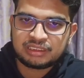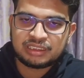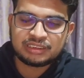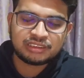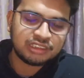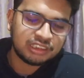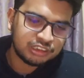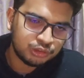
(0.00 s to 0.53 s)

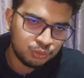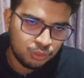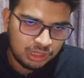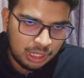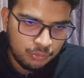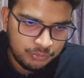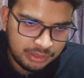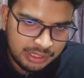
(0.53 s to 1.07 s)
is just so
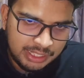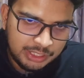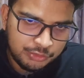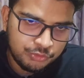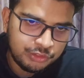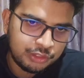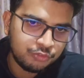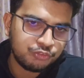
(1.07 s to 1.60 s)

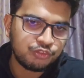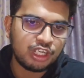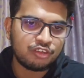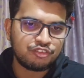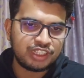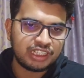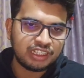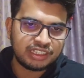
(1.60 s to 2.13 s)
counterintuitive. You are
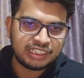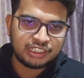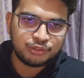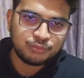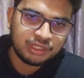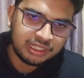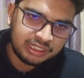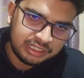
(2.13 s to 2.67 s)
weakening
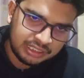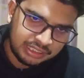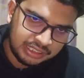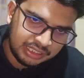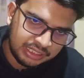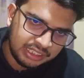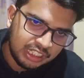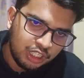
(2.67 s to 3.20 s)
your
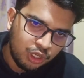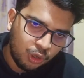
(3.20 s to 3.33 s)
king.